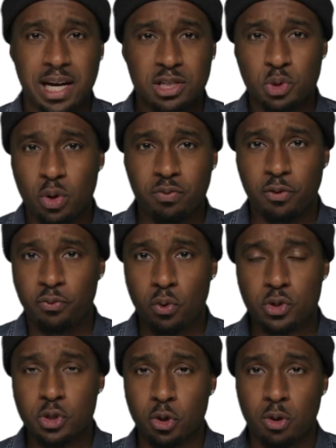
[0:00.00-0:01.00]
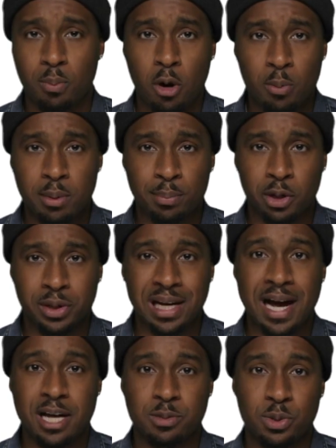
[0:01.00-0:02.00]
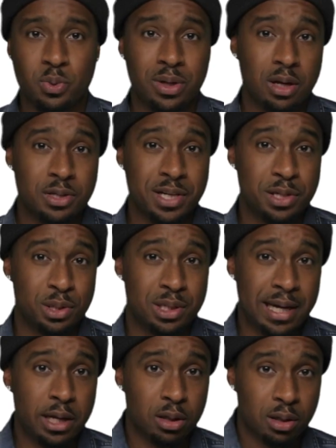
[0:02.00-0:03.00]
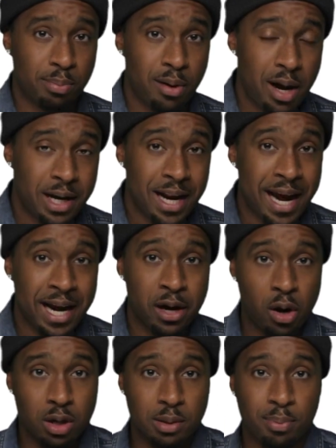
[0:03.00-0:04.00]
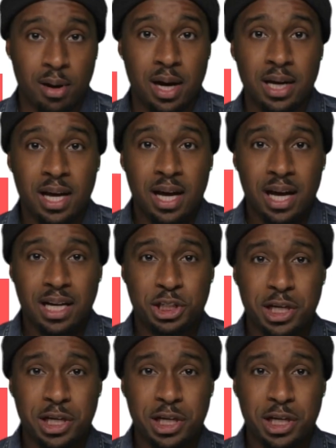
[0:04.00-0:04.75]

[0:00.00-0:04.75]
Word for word: And in sort of a full circle moment, blurring the lines between Los Angeles Laker LeBron and A&R LeBron, in